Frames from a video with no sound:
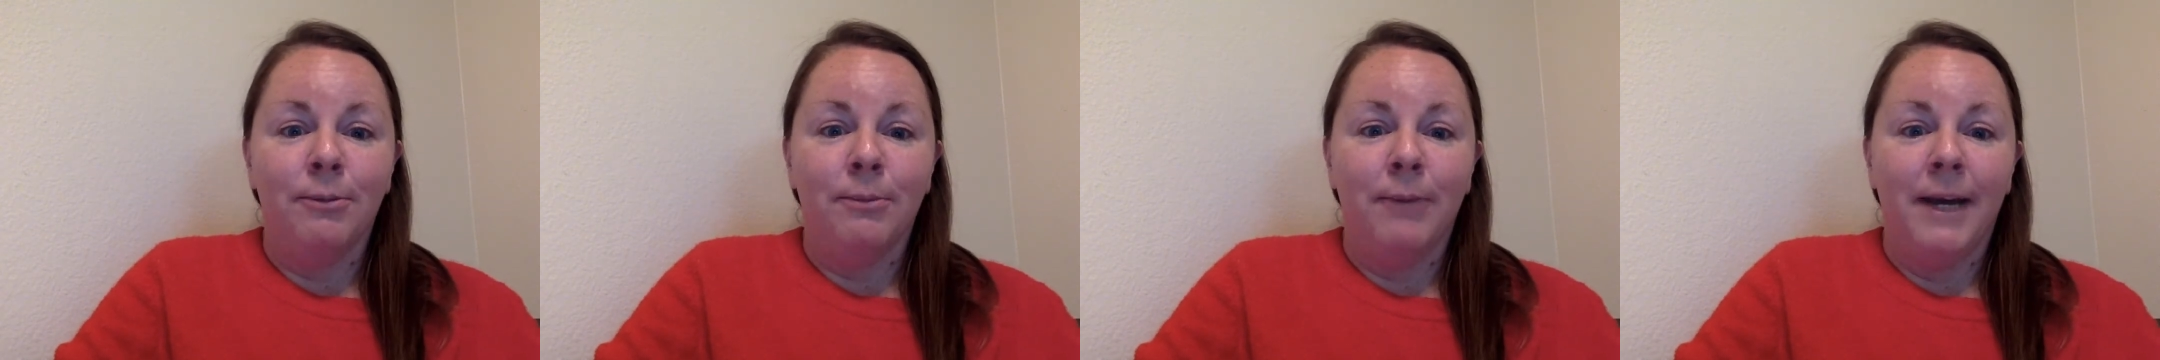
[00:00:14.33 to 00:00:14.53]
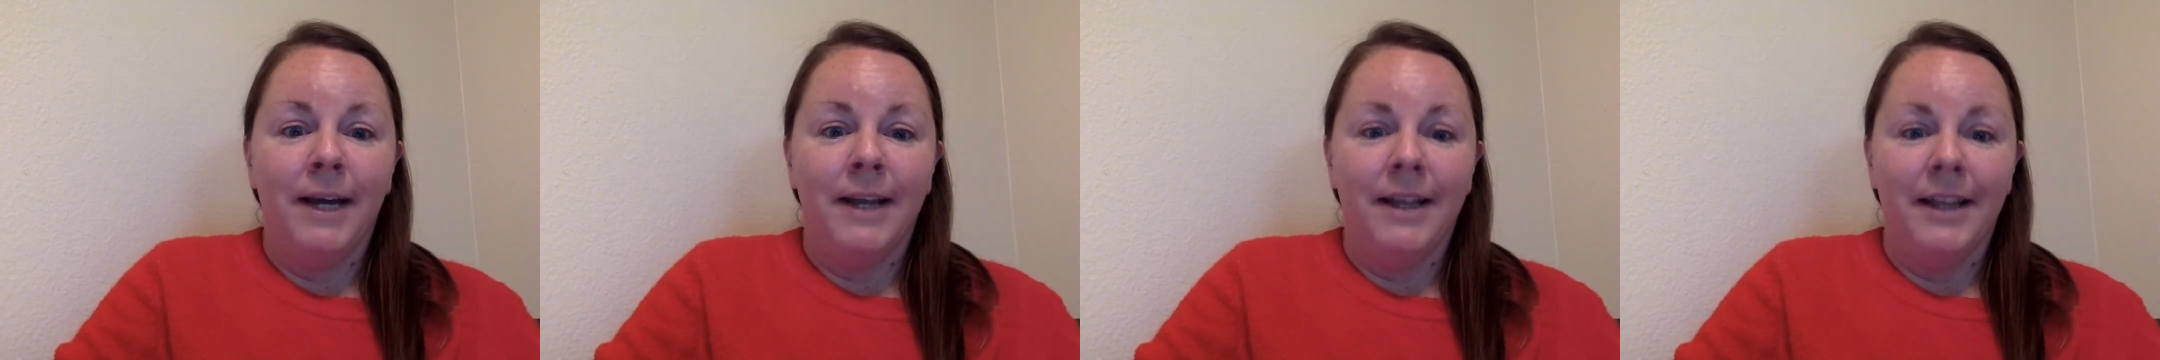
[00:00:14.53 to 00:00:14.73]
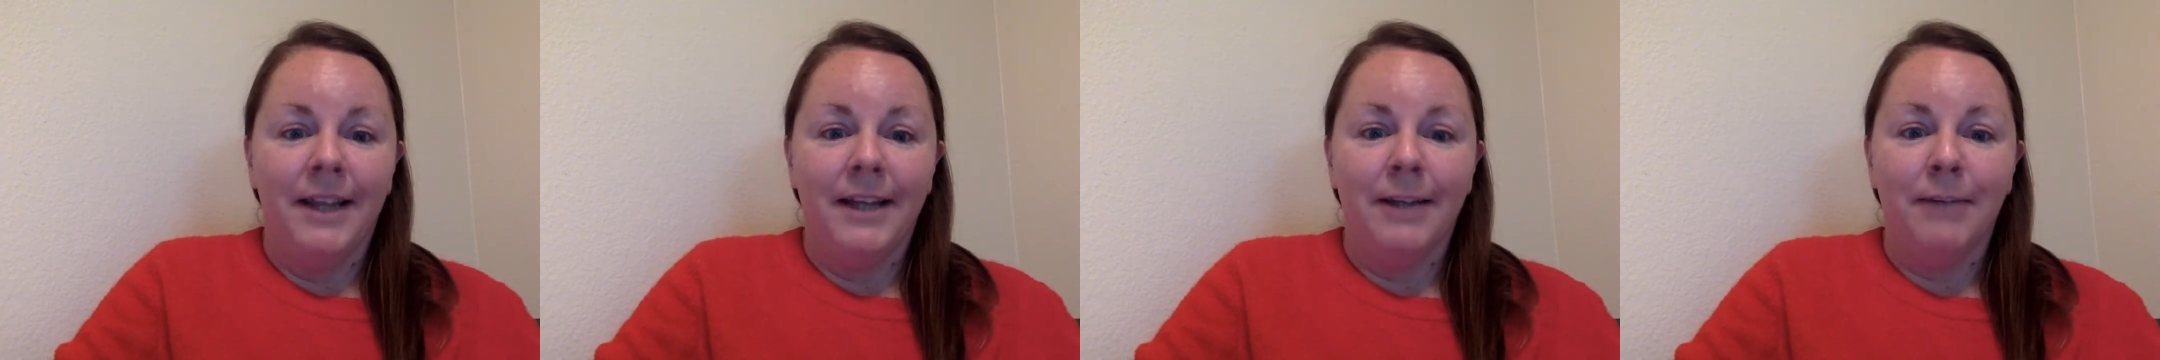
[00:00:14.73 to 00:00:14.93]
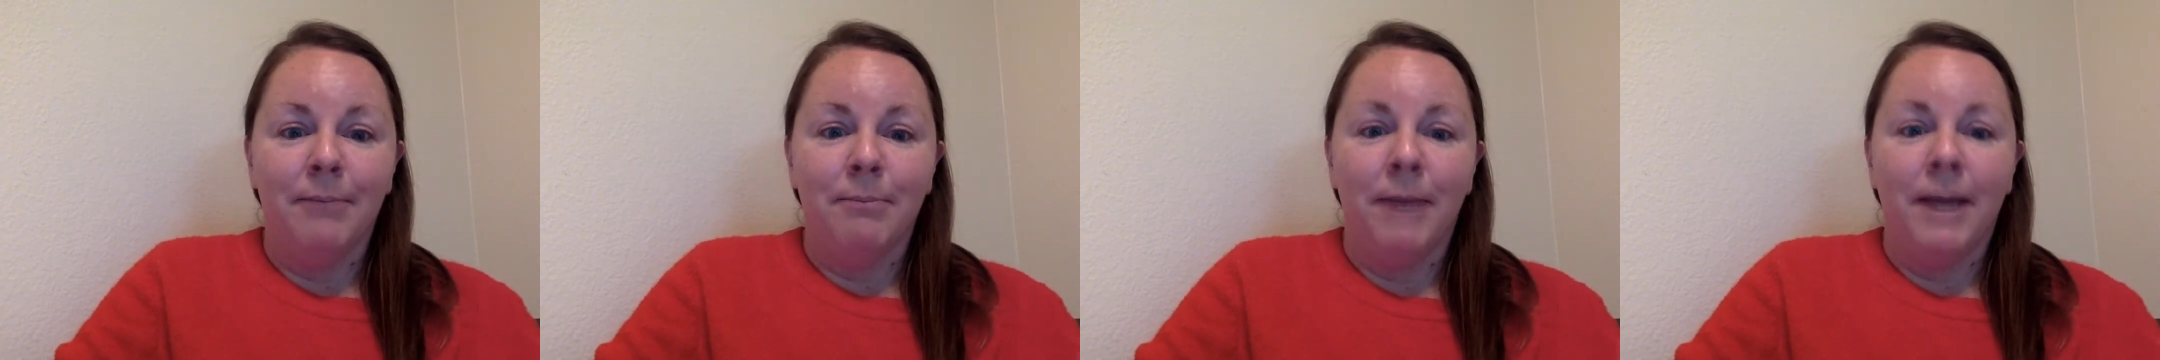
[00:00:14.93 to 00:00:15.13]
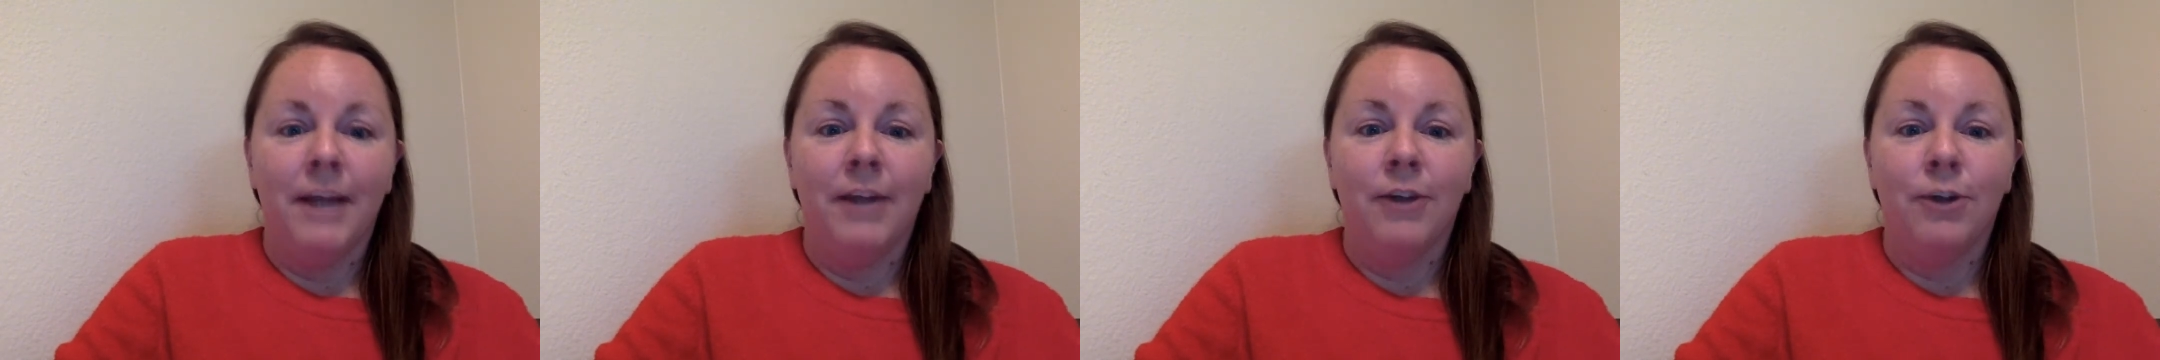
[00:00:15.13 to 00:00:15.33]
to
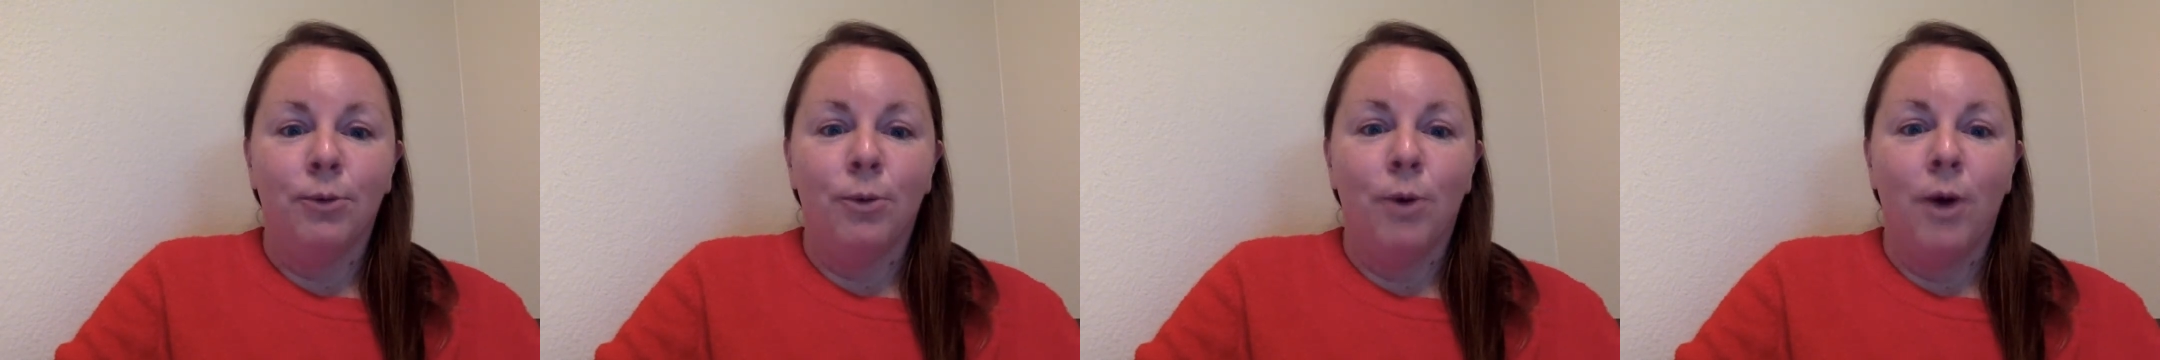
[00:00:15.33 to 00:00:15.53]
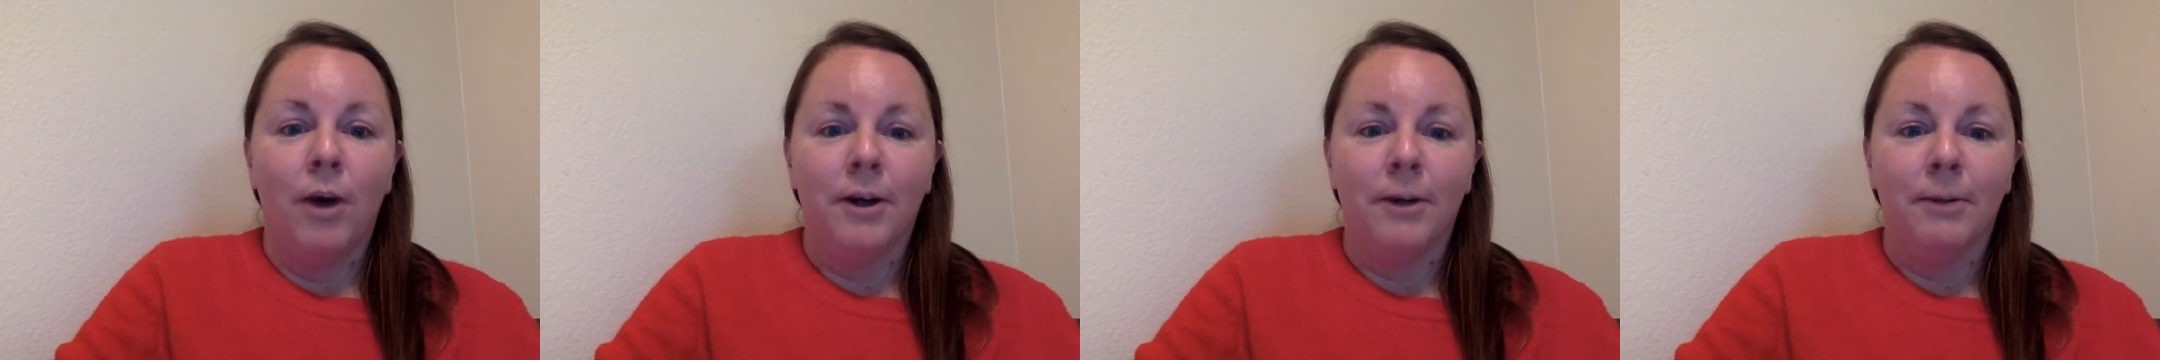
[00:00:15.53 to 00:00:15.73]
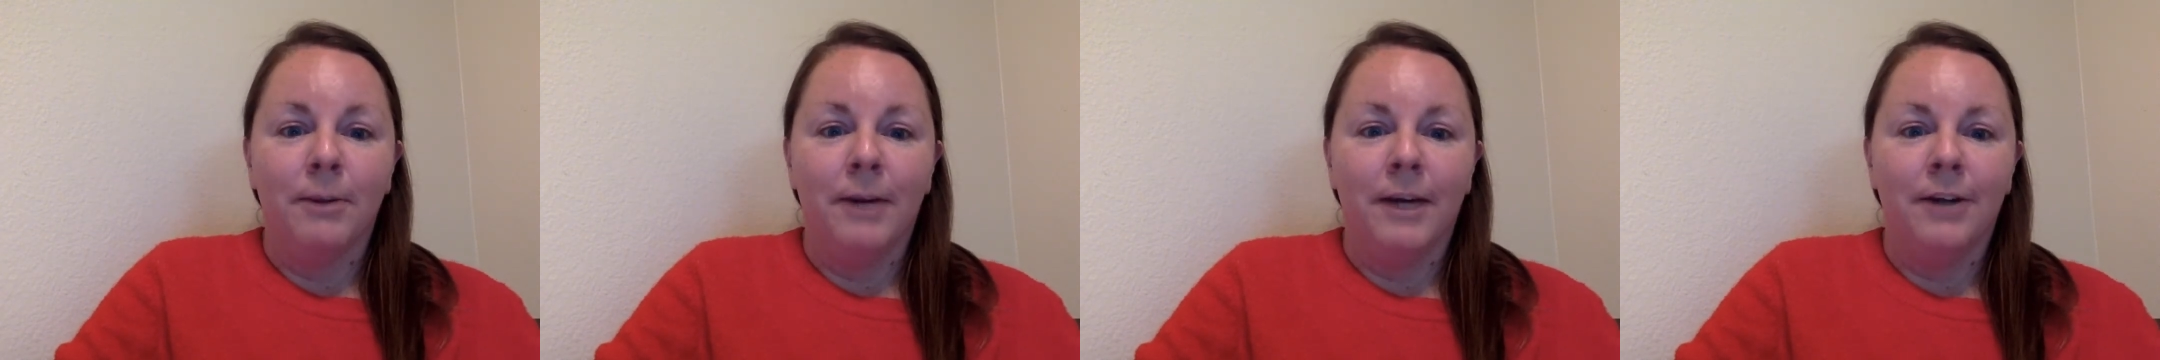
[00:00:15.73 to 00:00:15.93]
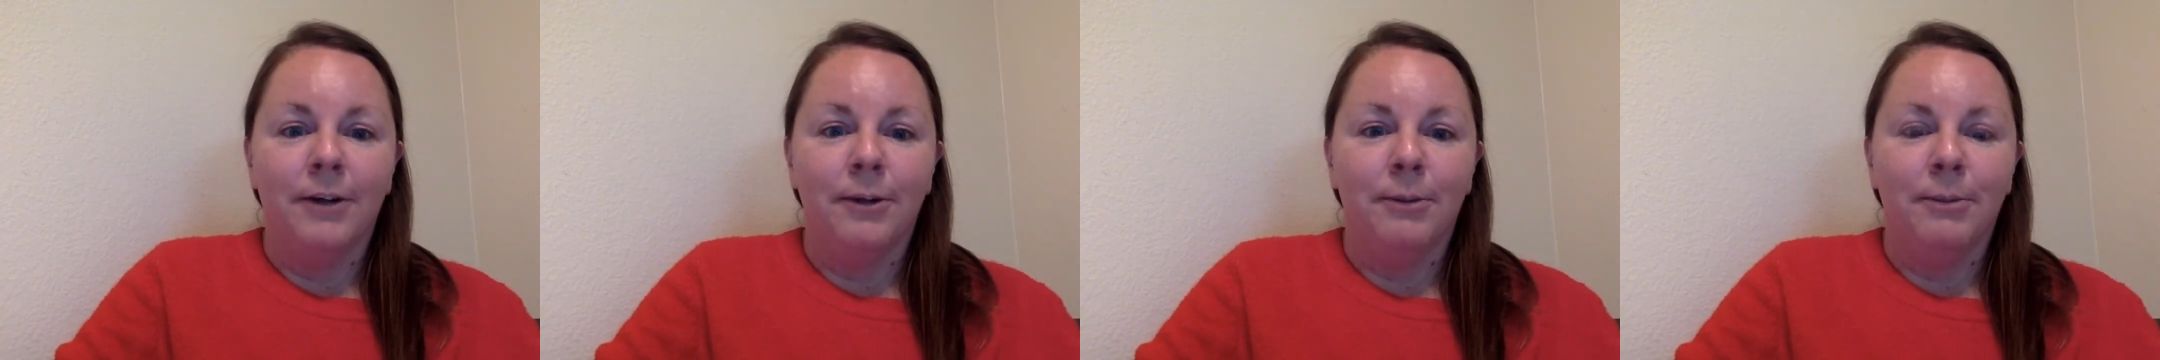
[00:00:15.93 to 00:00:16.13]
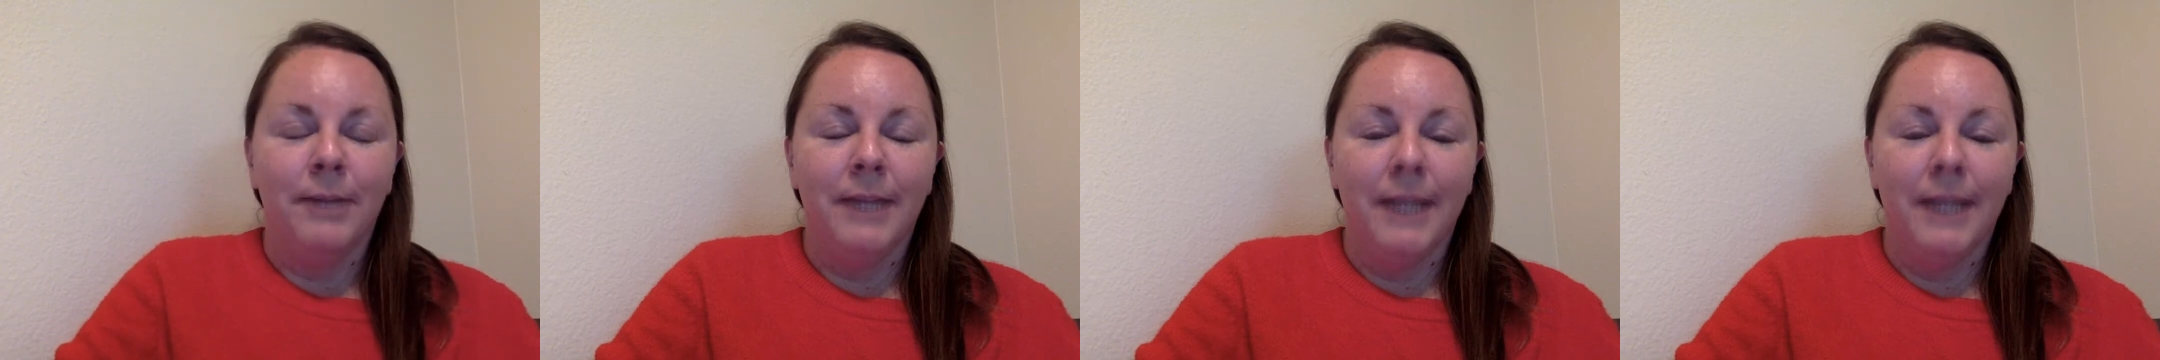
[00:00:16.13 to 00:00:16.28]
buy a new water bottle,